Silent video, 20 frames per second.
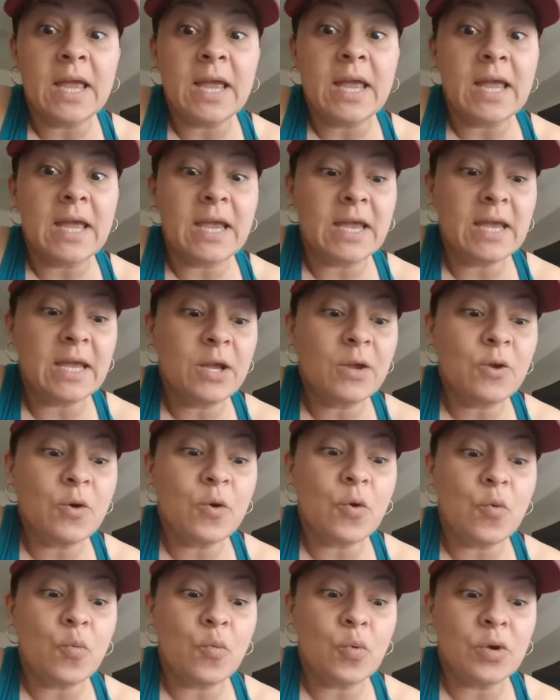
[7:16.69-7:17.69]
He
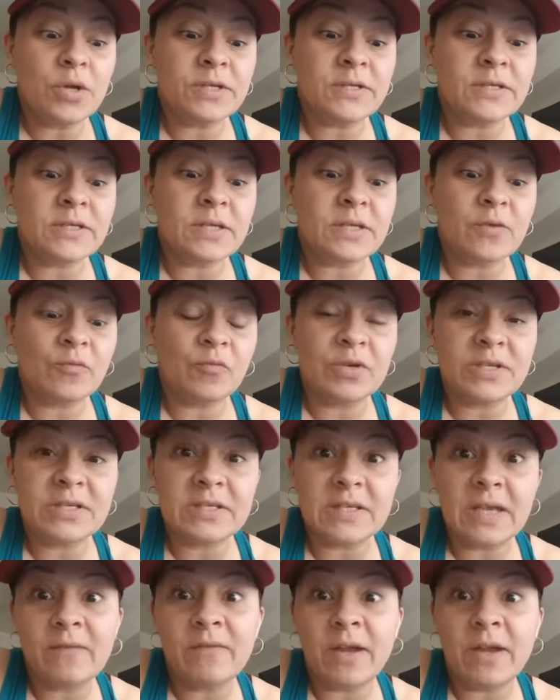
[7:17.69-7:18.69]
was
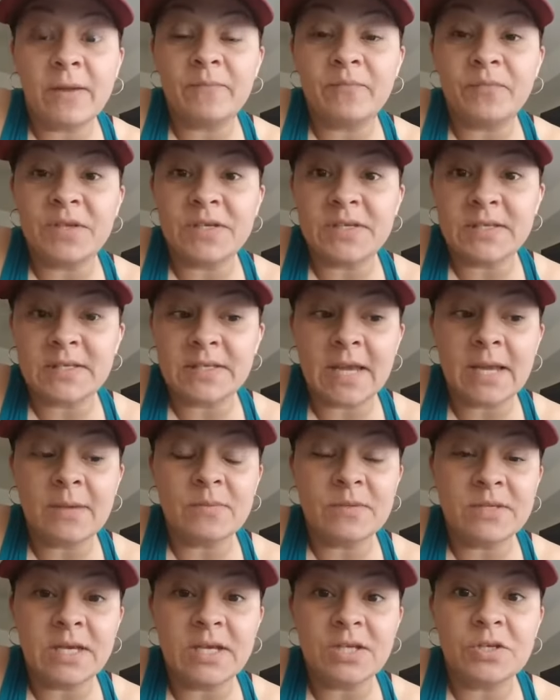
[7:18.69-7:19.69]
receiving the
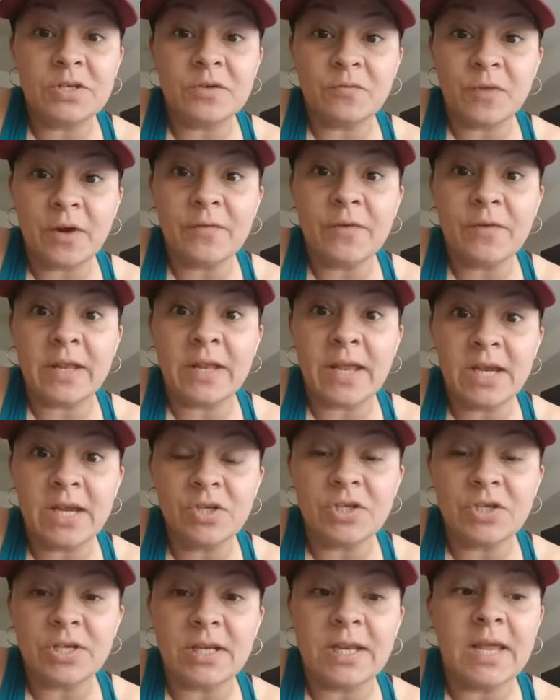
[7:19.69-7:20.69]
same teaching
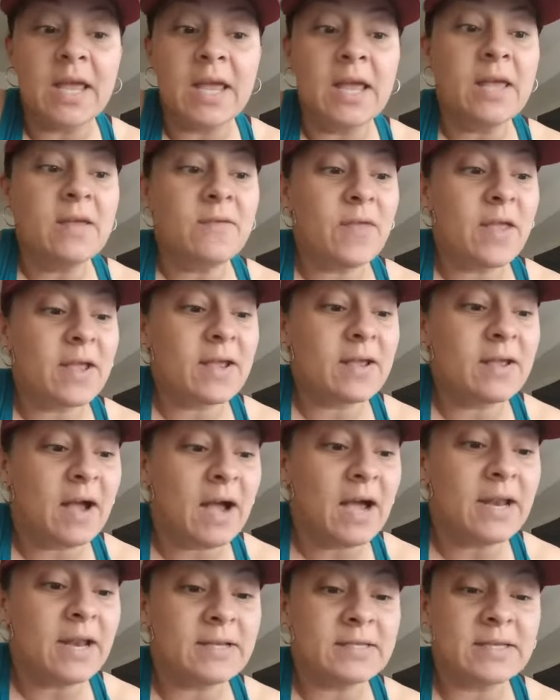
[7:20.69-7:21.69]
revelation that
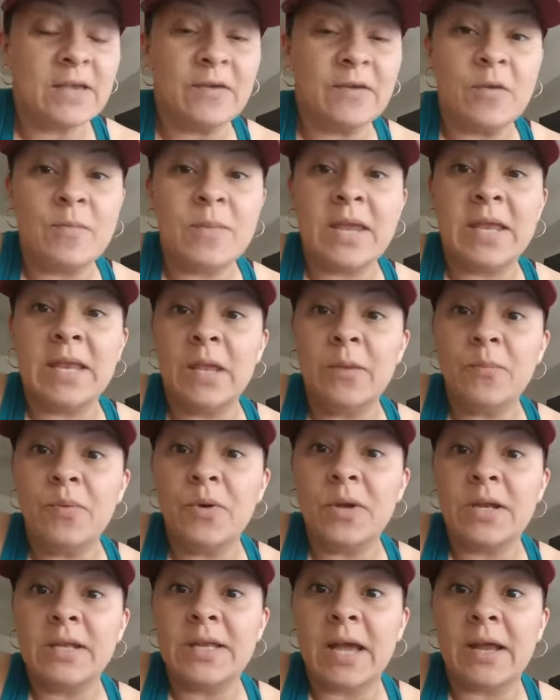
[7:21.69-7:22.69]
God has given me, and he
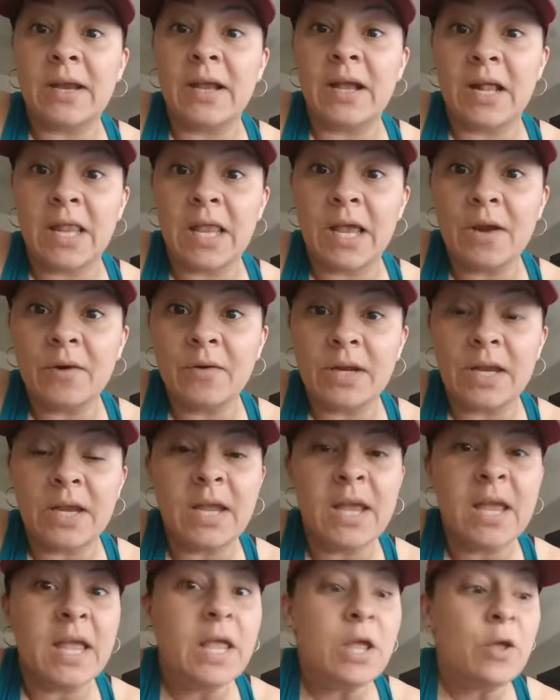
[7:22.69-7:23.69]
put it down in
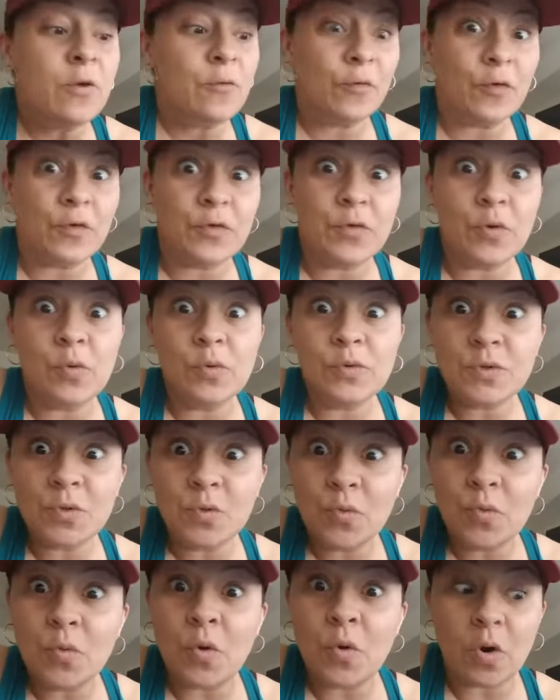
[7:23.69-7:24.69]
clarity for those
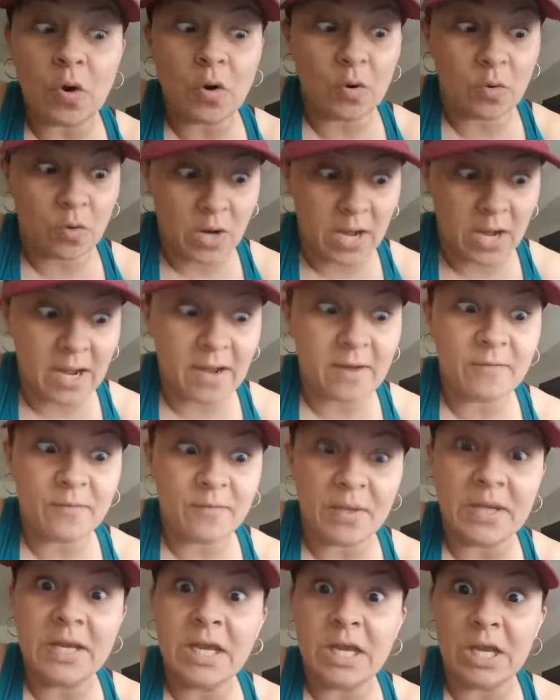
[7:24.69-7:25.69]
who have
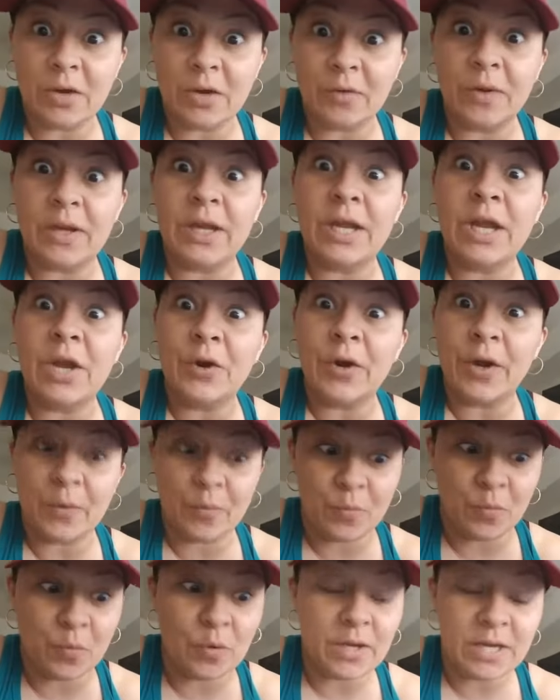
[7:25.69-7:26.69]
been hearing,
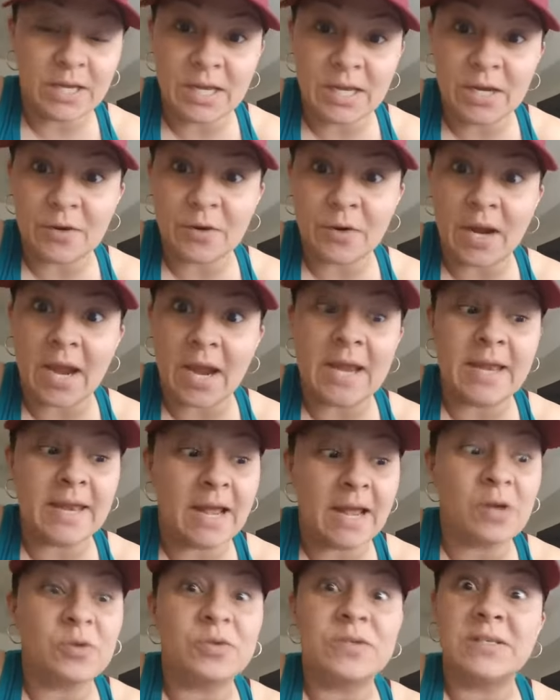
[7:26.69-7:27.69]
will hear and
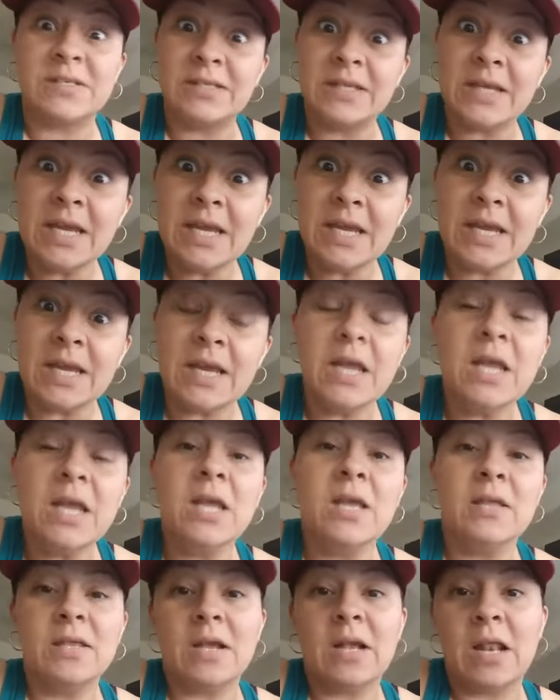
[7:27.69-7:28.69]
now see
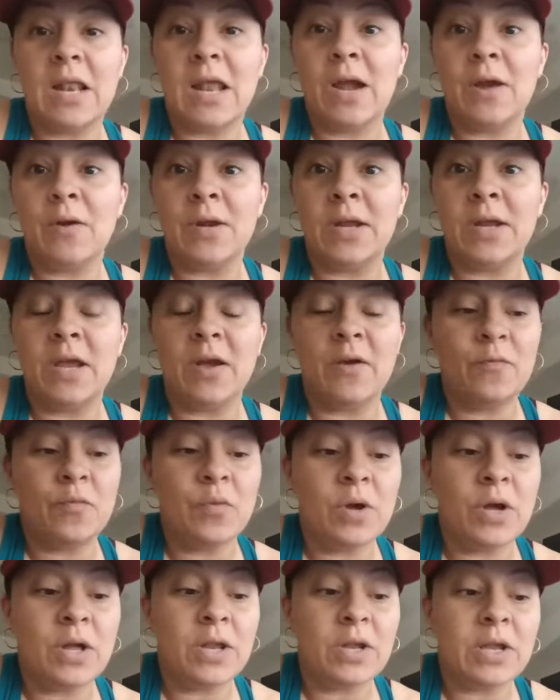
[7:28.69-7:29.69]
the clarity of
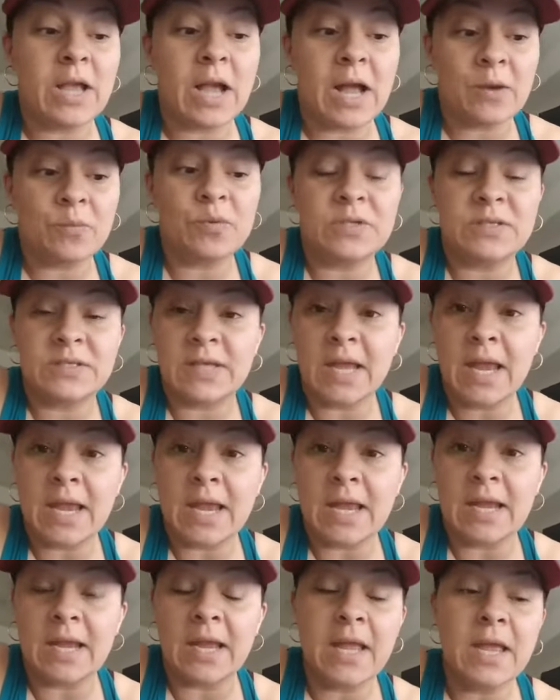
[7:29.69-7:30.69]
what God was
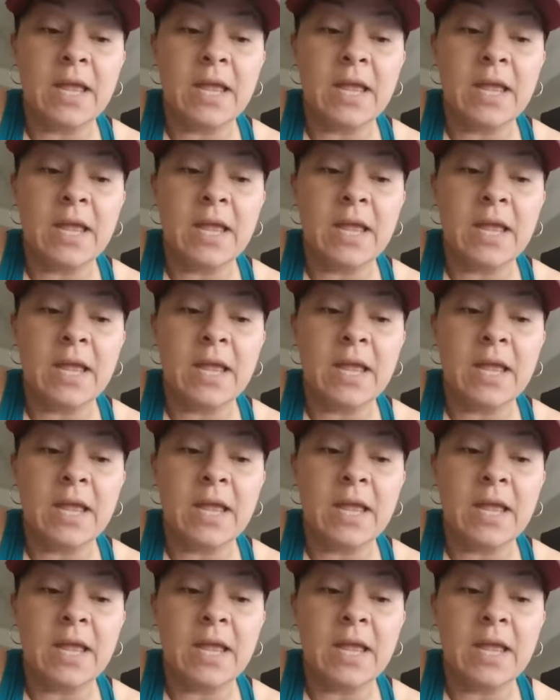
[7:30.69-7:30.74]
saying.